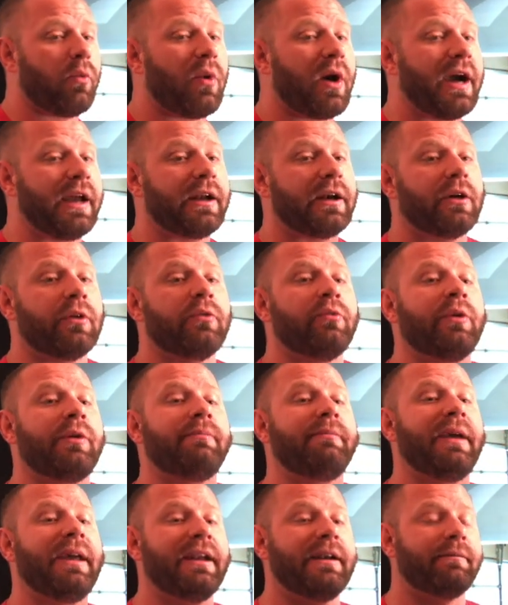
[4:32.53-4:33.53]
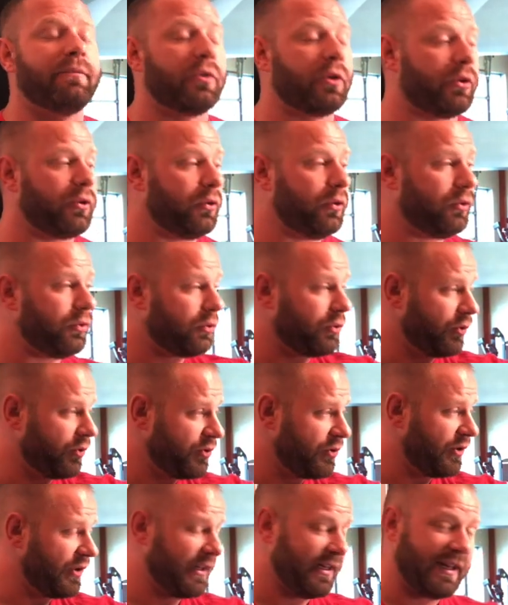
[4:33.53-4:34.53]
wider, we made it more neutral
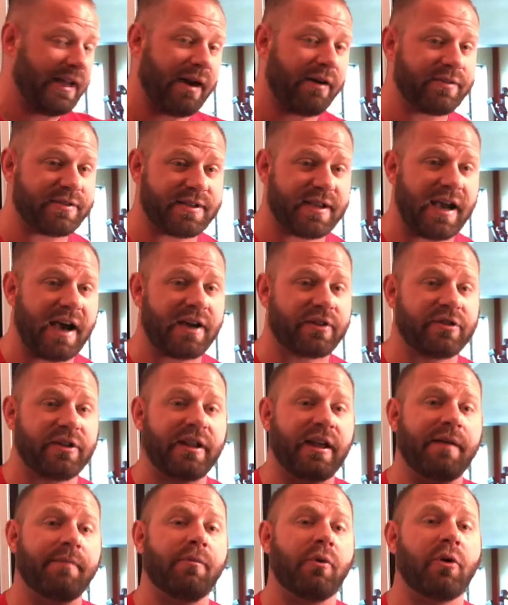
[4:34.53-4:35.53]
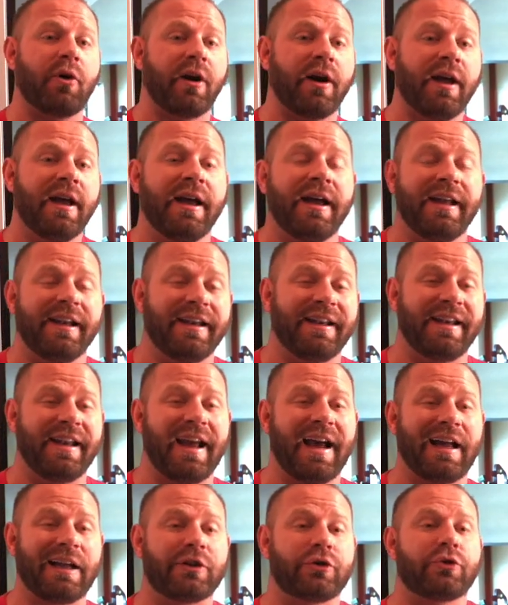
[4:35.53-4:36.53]
so that now it's actually a more
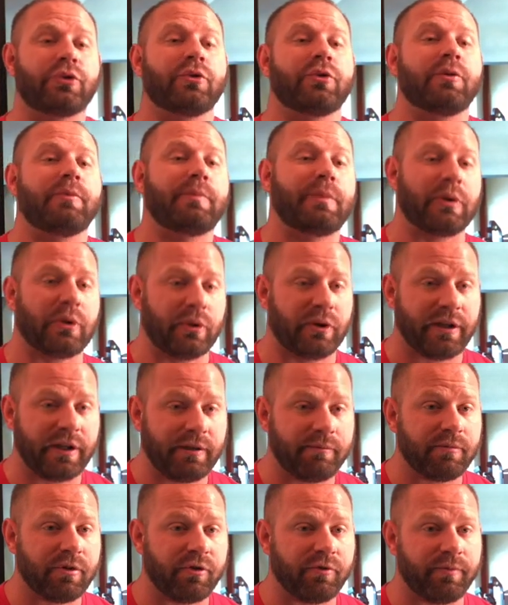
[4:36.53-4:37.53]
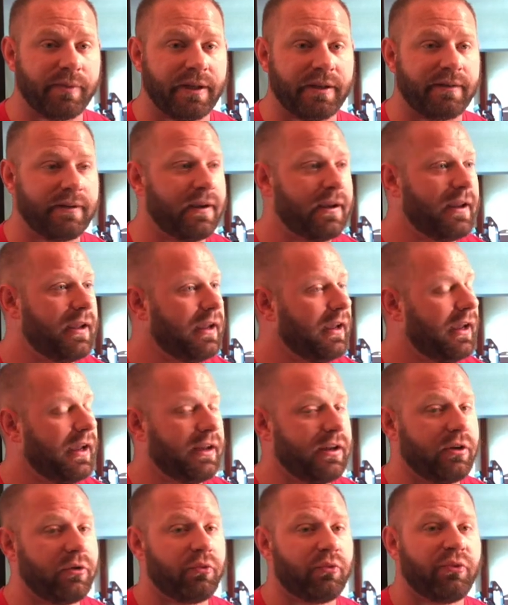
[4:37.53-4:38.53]
natural pulling movement,
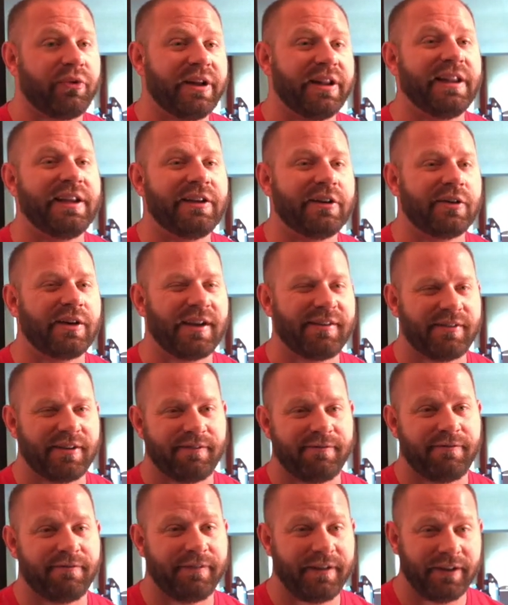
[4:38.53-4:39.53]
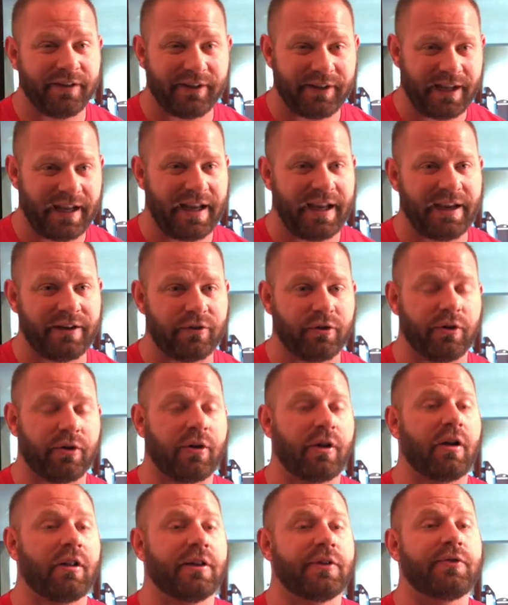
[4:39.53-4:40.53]
and you really don't even feel the handle at
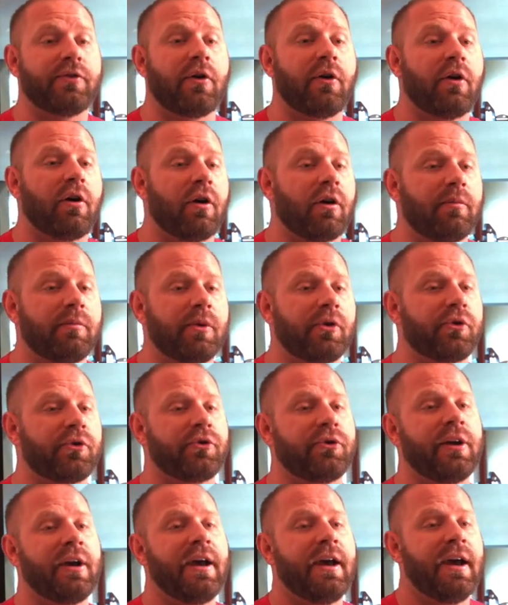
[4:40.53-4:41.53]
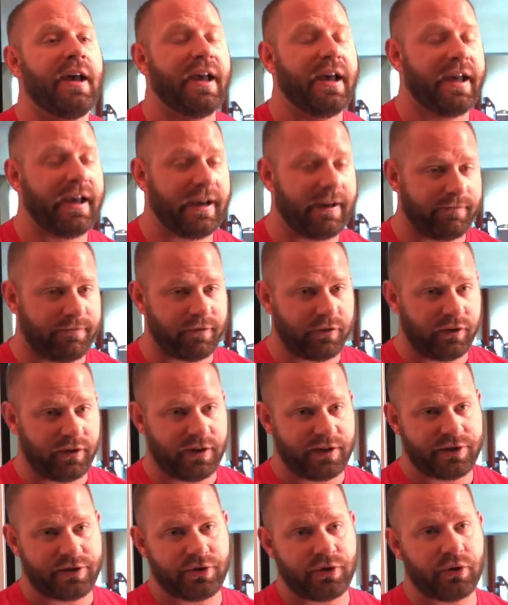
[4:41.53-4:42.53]
all. It's almost
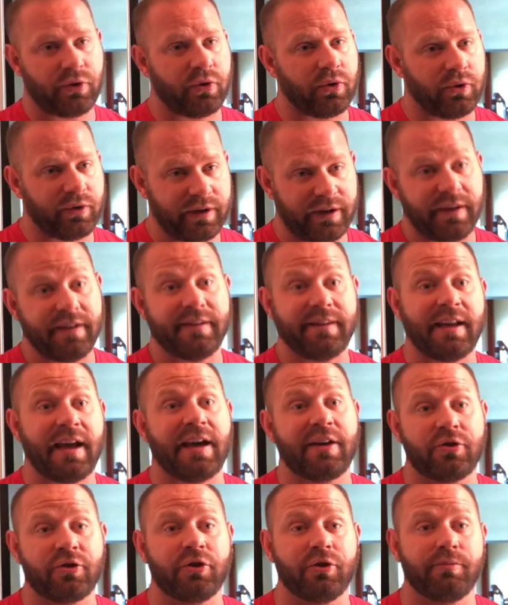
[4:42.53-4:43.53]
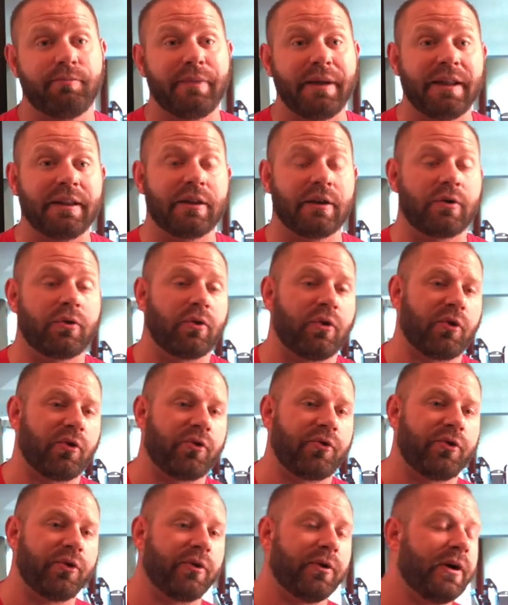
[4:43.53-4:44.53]
effortless to hold it, and that should be the goal.
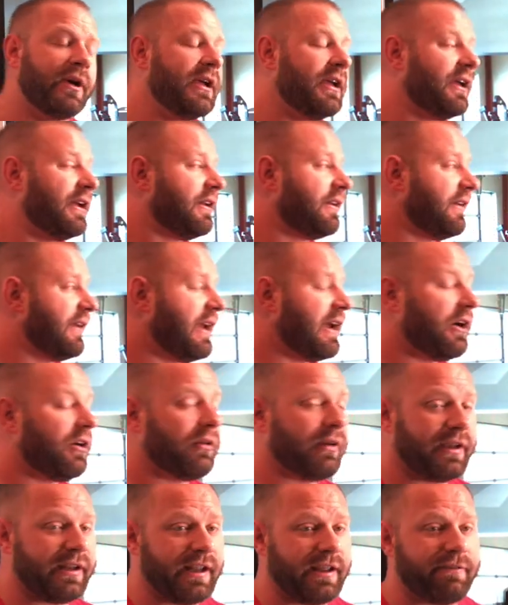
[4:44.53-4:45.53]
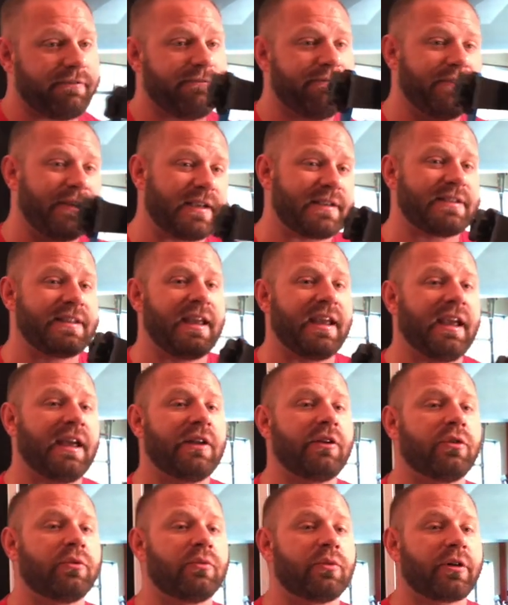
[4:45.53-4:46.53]
So now in a fixed
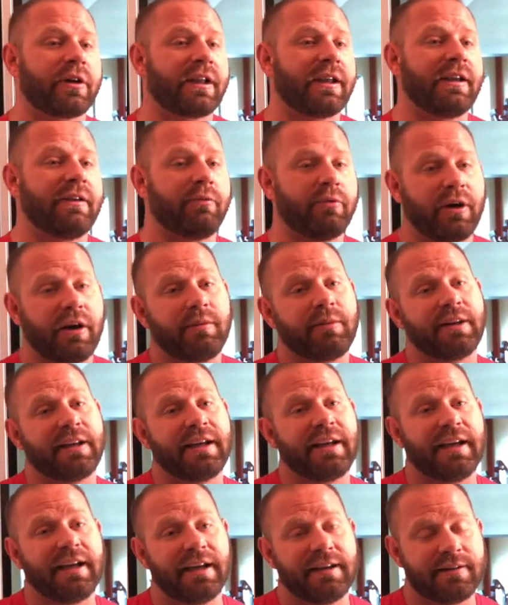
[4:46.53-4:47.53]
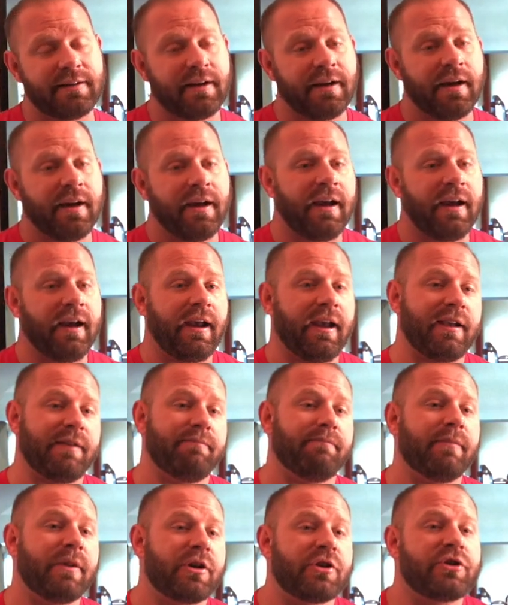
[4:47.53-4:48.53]
handle, we're able to get a
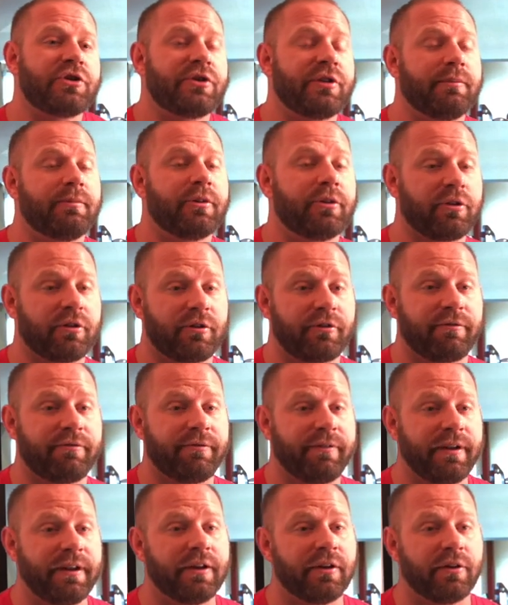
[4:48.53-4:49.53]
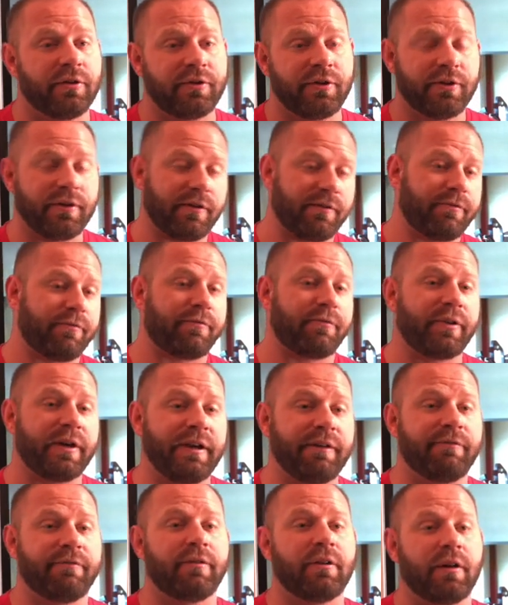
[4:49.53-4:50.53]
much similar feel to the
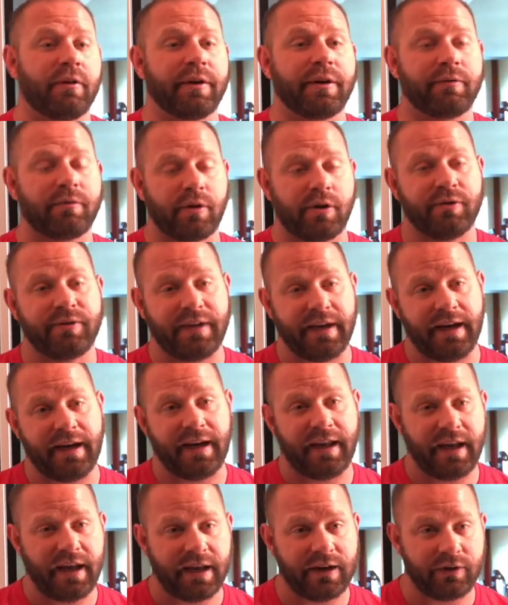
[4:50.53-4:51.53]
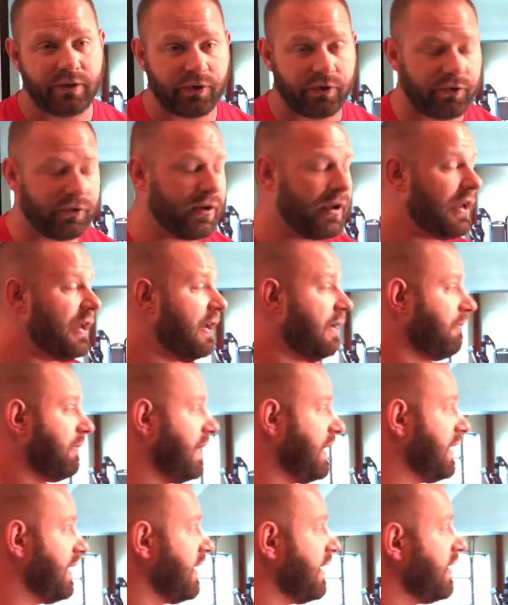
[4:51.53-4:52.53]
free-flowing RO-T8 handles
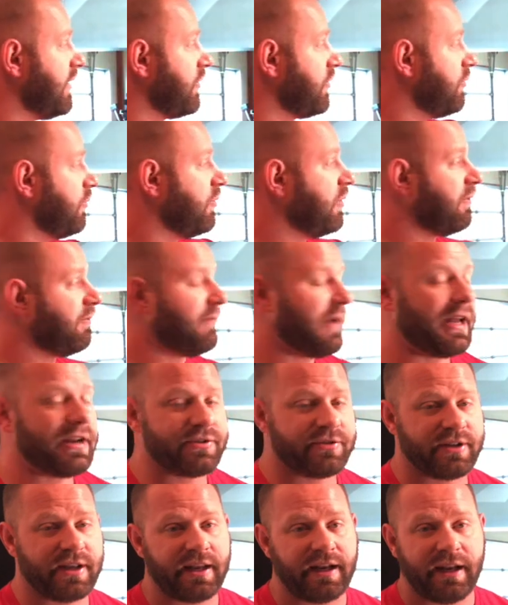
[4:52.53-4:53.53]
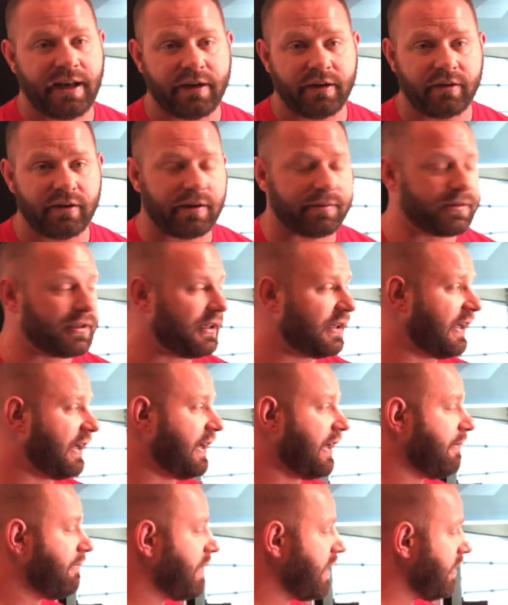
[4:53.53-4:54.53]
because we've matched that angle up to line
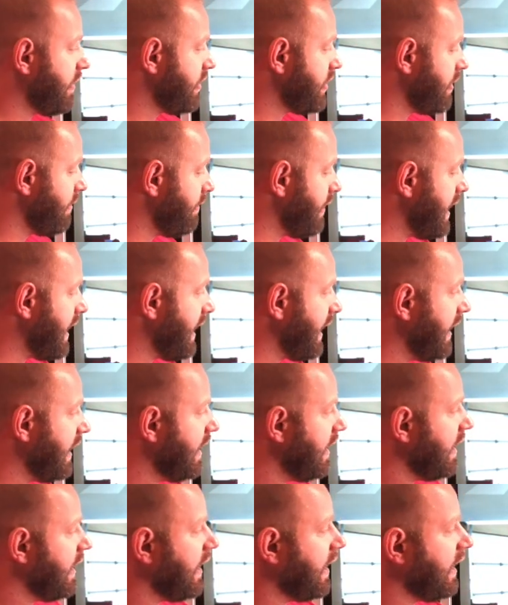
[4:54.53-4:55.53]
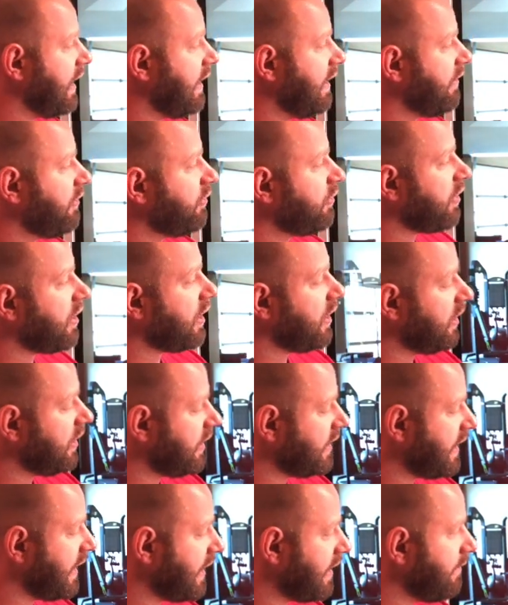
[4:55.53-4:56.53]
up better with your body. If we want to look at